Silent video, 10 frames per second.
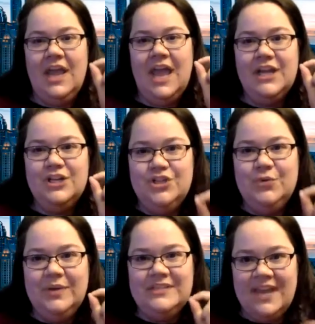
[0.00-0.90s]
and do
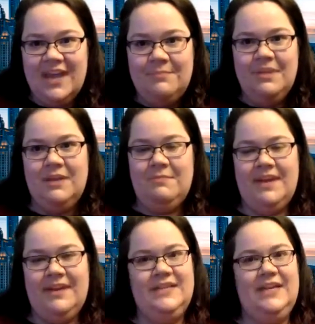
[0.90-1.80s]
a 10-minute
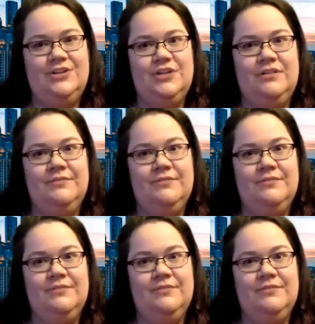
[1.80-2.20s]
meditation.